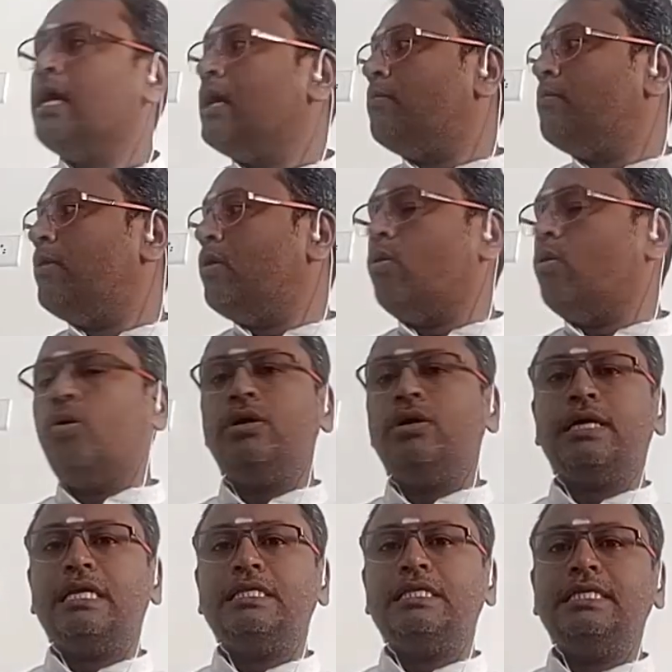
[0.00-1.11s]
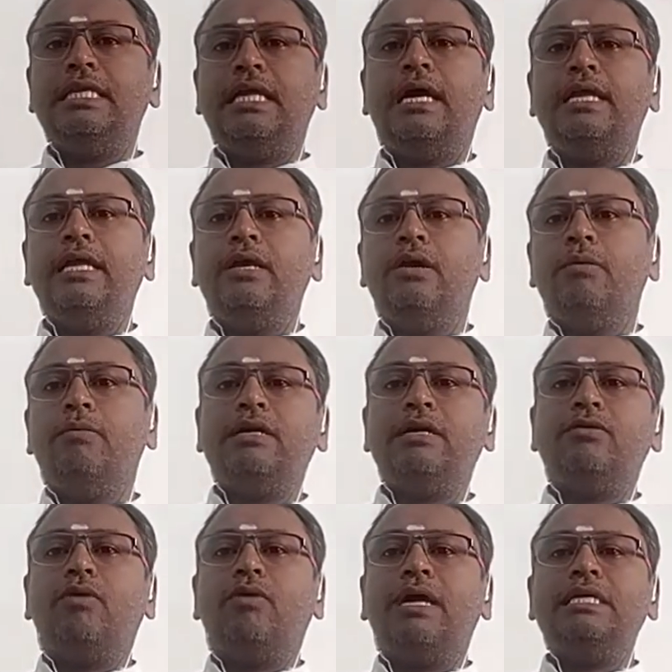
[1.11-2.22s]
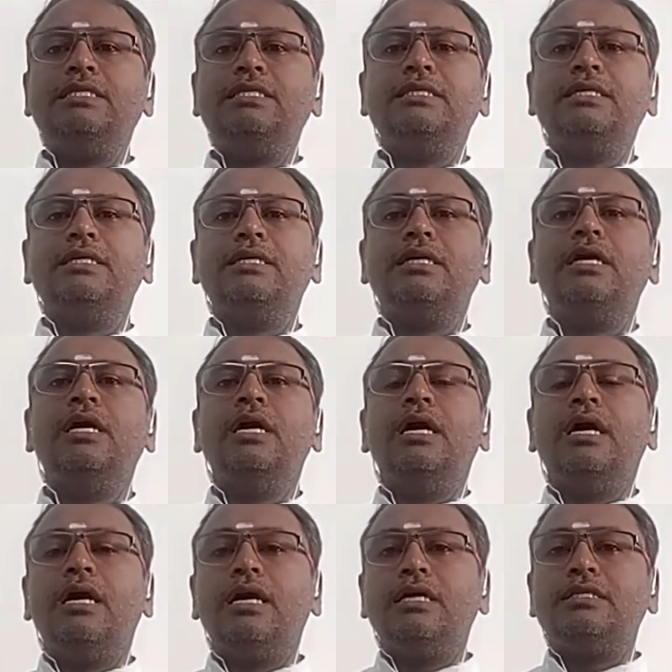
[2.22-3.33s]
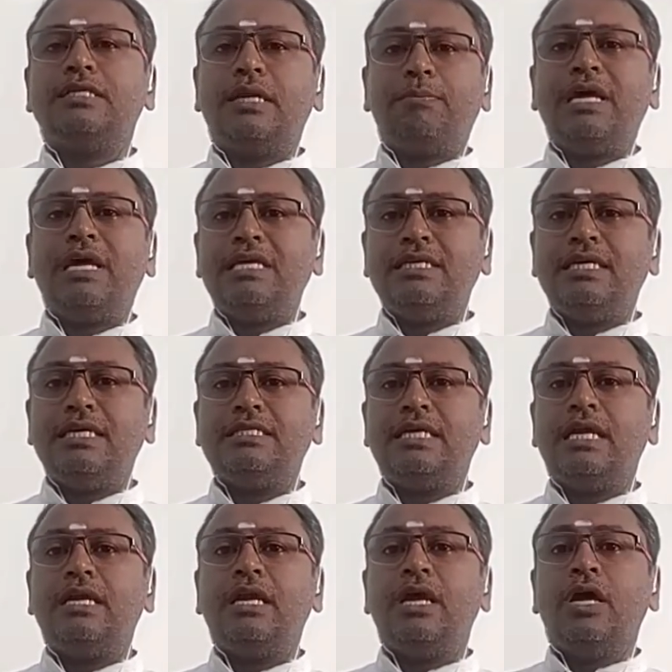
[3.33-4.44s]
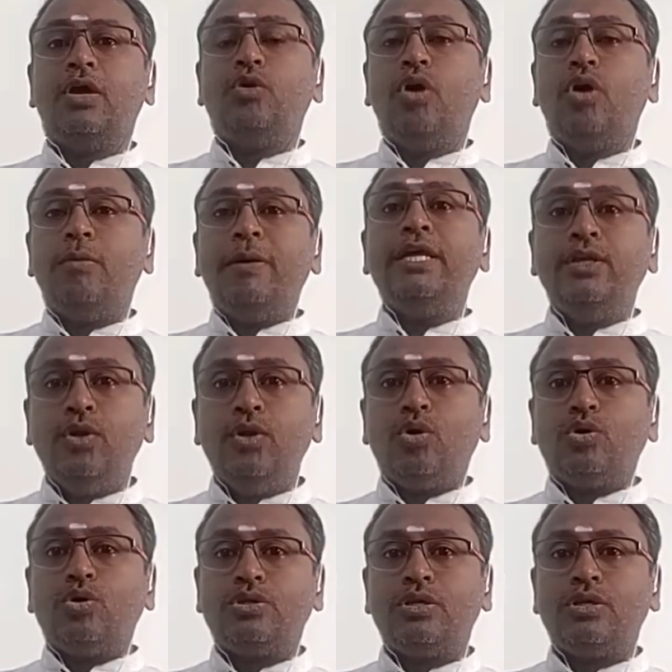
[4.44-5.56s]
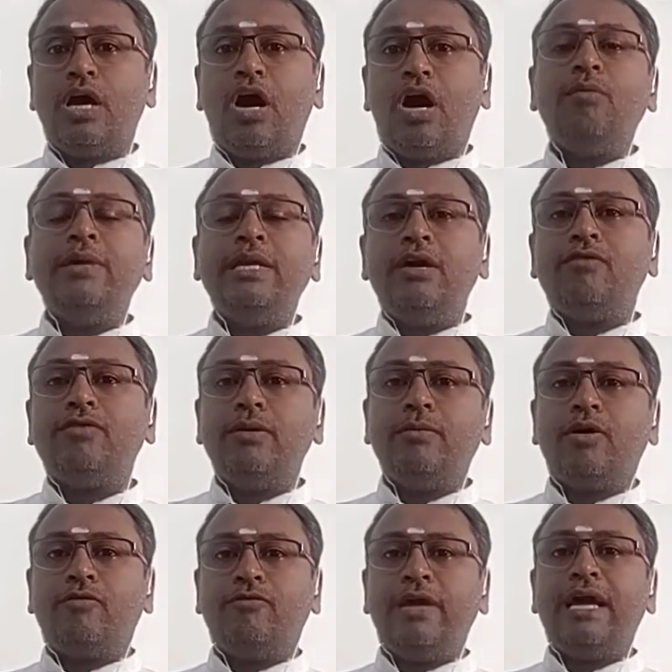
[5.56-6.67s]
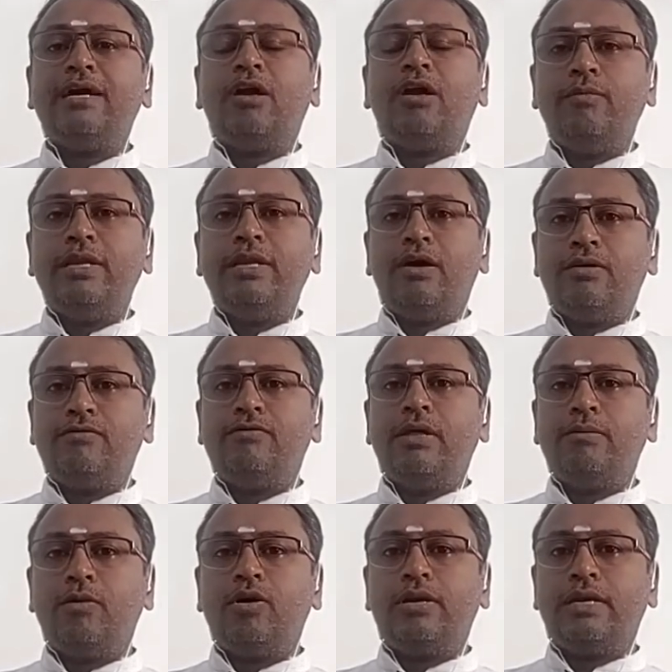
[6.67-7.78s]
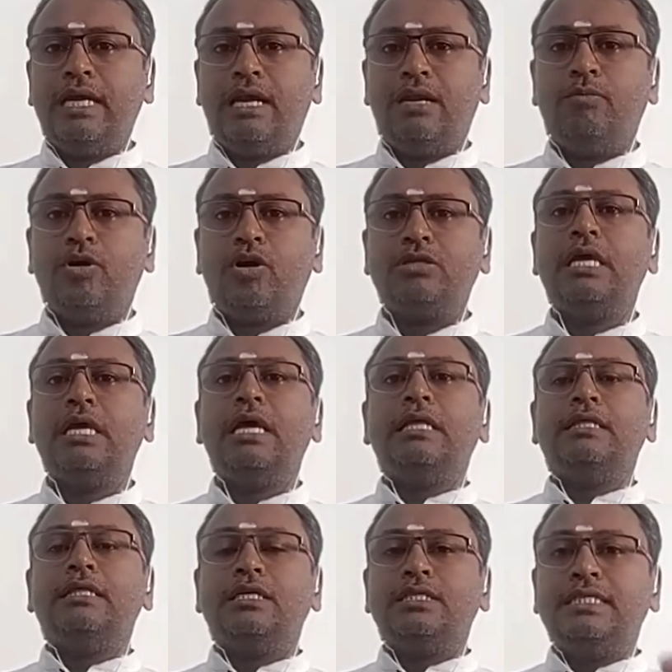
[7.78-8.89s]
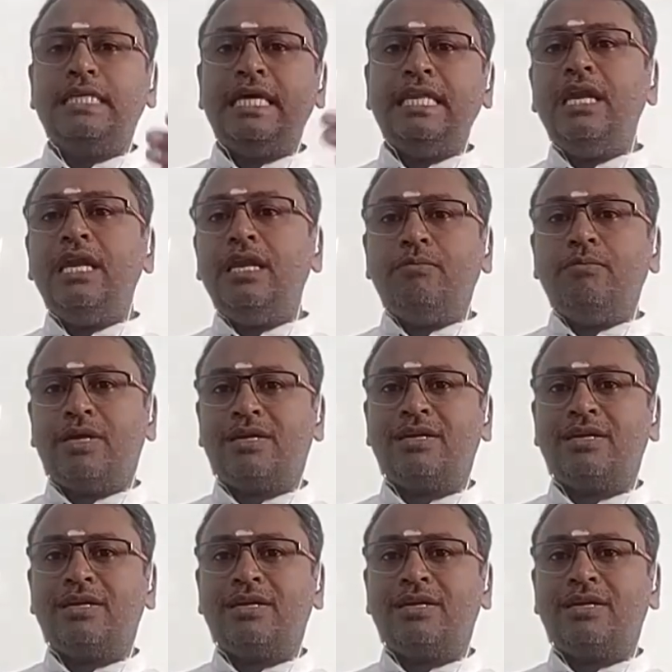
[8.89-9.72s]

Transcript: old currency in a hurry. But what is surprising is that nobody knows how many of them are fake and how many of them are real, because the serial number,